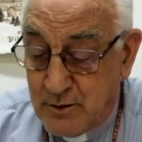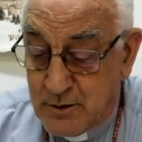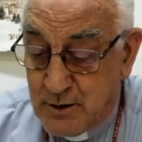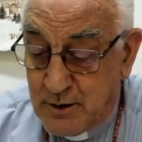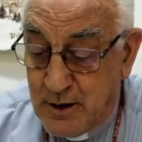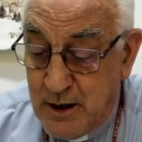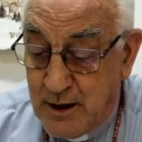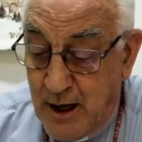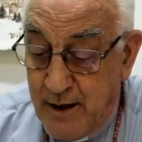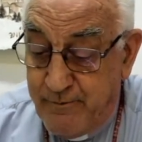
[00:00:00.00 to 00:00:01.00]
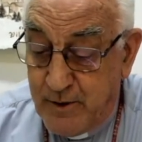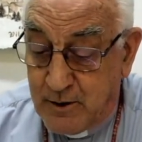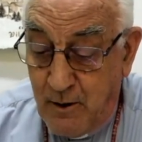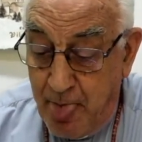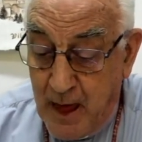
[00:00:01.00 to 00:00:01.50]
He gave
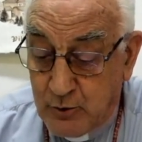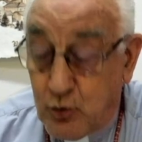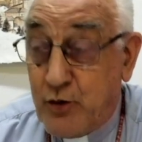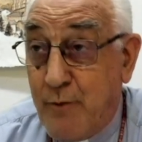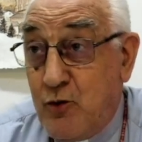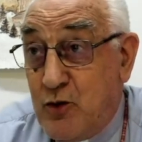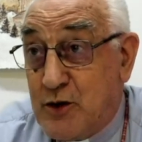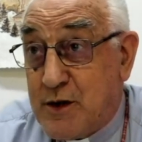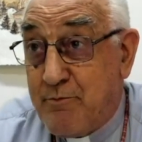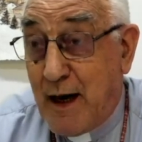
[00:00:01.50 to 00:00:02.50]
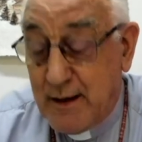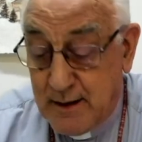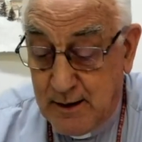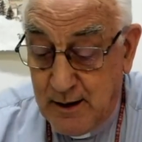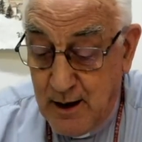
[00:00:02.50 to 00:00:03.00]
it to the
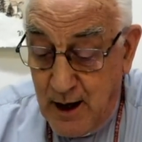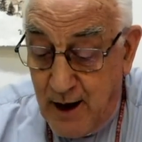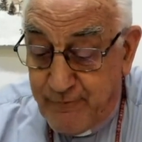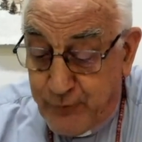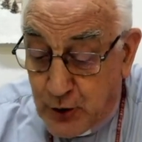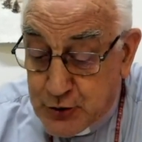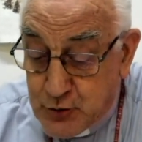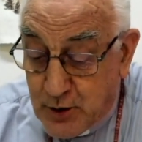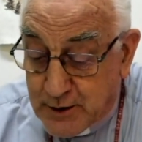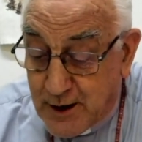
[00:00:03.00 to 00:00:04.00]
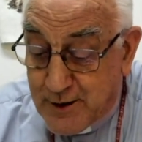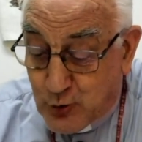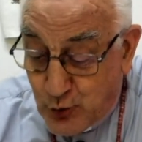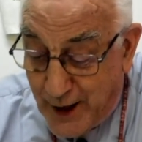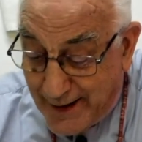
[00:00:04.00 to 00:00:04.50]
municipality. Unfortunately,
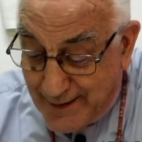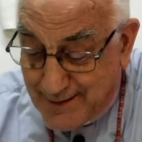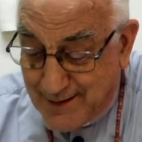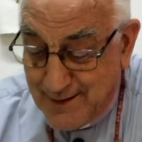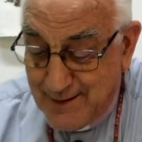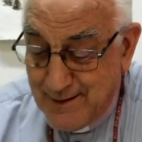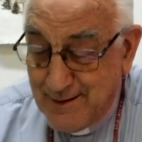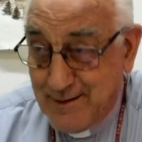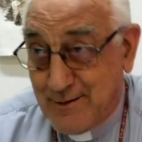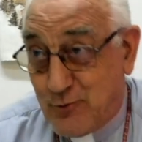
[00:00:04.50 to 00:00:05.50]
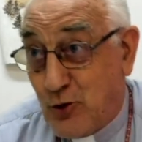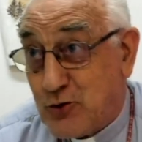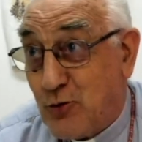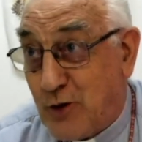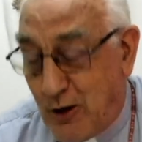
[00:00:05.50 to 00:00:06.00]
to date, it was
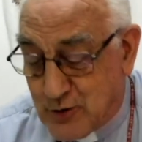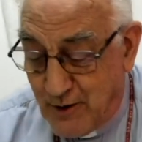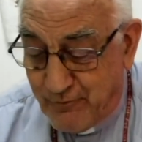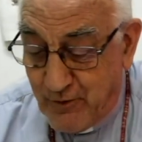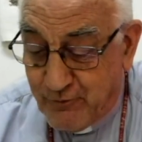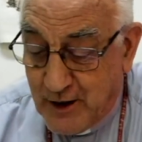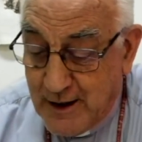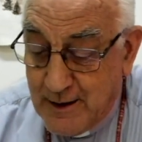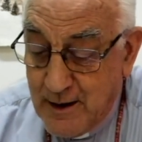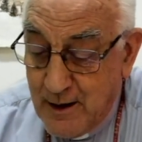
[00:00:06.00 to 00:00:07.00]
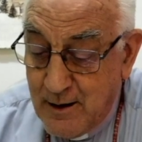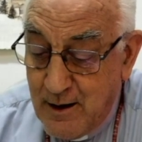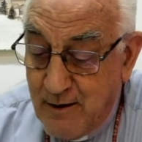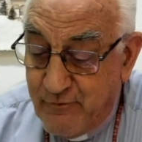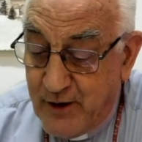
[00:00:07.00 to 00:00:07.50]
2015,
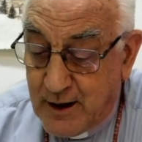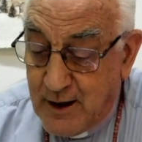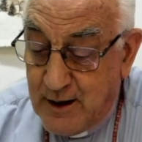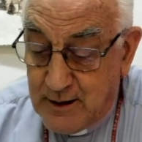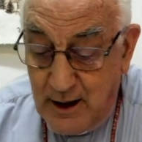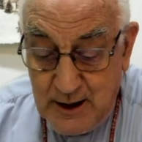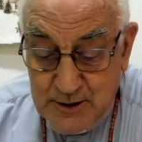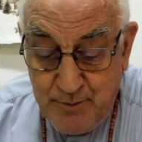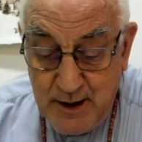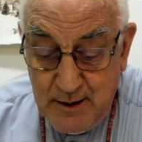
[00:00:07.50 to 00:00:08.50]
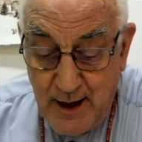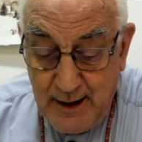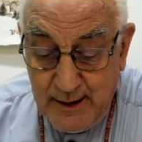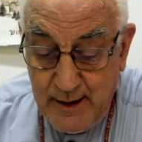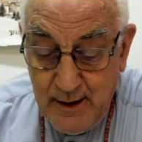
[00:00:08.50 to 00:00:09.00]
very little has been
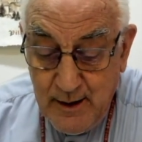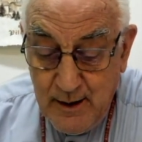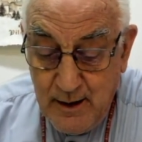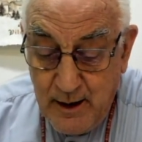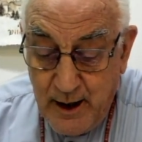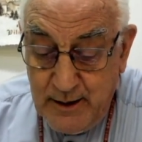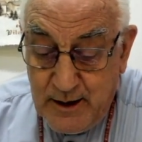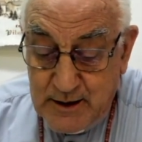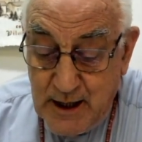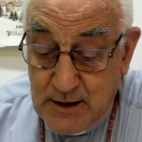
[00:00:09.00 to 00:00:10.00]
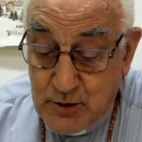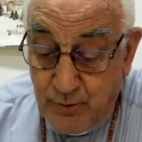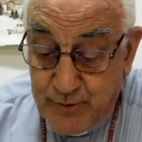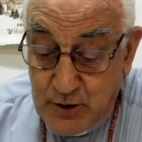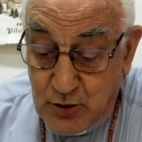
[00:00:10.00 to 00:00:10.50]
done, and the sense
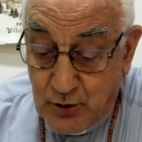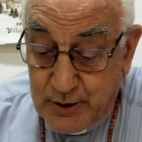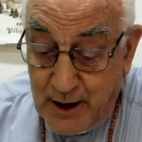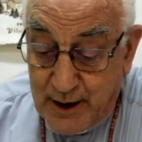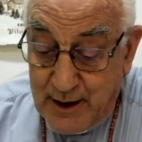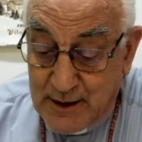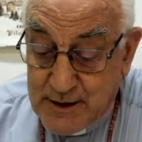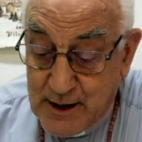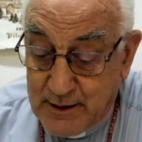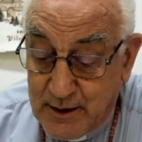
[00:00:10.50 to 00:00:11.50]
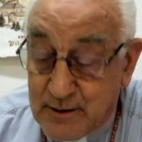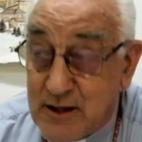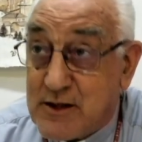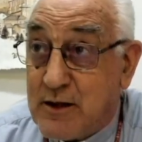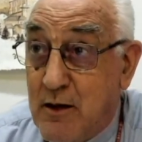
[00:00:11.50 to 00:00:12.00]
of disorder and
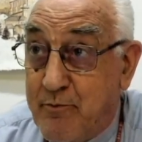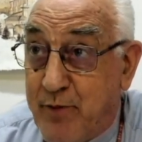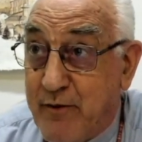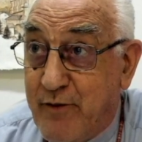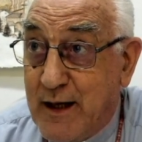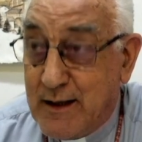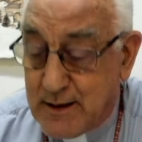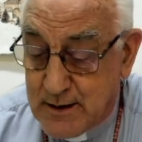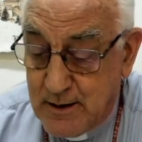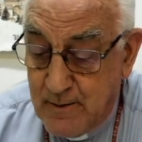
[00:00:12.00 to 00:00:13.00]
uncertainty still prevails.